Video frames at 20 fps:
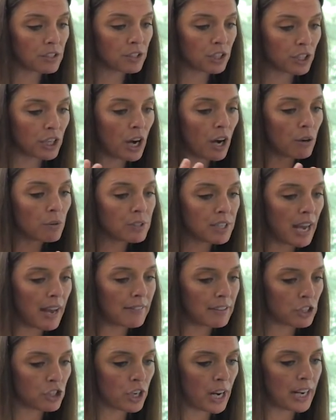the codes
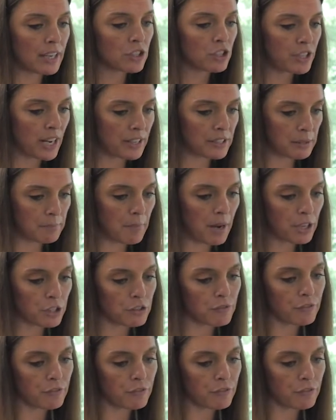haven't changed as much